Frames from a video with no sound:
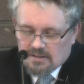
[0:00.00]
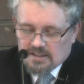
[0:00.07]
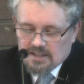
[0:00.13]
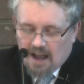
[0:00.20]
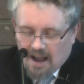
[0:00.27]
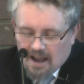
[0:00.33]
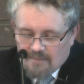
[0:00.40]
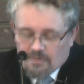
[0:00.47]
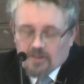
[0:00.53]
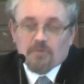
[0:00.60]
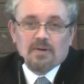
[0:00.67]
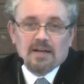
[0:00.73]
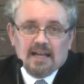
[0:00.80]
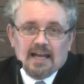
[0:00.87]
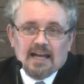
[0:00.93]
the time
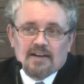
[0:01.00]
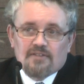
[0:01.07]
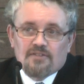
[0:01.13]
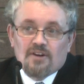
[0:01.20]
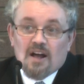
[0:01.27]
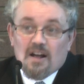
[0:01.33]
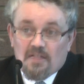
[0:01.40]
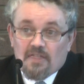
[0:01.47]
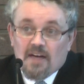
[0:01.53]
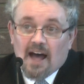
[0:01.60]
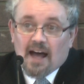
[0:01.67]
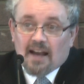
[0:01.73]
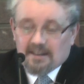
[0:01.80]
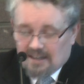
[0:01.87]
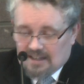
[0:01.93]
that we give,
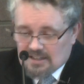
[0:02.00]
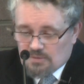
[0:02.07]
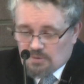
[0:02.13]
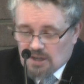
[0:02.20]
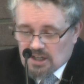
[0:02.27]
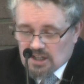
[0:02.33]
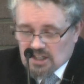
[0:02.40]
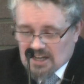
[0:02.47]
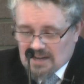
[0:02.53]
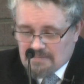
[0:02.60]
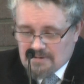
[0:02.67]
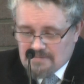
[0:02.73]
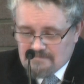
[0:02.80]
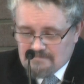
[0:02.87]
that is worship.